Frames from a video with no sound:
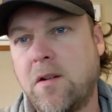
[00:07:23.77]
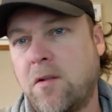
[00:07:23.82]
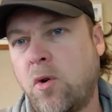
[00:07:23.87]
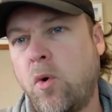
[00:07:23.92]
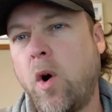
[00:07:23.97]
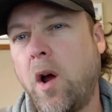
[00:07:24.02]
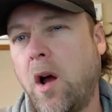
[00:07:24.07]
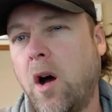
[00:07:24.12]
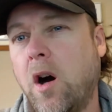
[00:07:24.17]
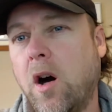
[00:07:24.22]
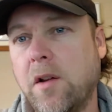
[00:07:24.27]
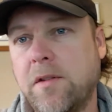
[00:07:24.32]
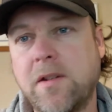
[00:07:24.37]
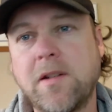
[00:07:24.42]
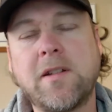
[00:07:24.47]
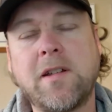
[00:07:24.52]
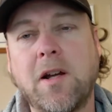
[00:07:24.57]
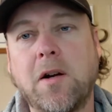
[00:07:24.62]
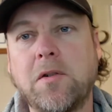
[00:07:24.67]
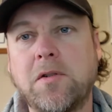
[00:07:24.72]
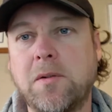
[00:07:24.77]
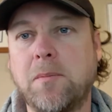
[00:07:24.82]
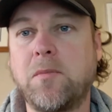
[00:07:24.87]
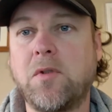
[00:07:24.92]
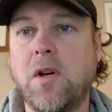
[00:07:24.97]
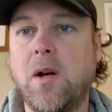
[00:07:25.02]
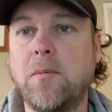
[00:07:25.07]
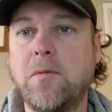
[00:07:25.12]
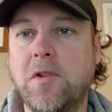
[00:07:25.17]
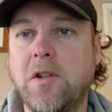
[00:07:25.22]
It's quite hard to tell
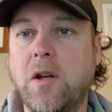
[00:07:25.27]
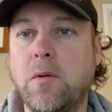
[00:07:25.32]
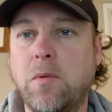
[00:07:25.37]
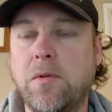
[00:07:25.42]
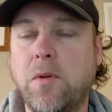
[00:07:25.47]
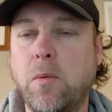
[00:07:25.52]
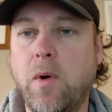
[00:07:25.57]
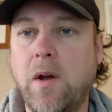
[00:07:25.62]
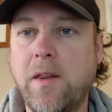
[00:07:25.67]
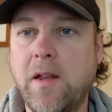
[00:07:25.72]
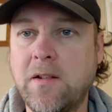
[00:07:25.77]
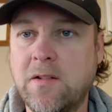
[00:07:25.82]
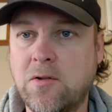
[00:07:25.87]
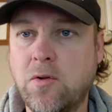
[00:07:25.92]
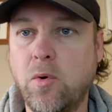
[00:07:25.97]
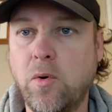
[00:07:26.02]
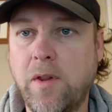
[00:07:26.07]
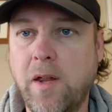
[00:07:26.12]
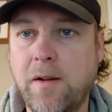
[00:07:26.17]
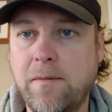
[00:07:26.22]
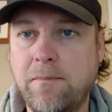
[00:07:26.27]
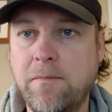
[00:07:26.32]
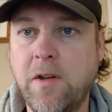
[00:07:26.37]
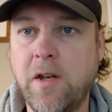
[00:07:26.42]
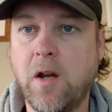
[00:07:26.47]
sometimes, you know, with the way they score their,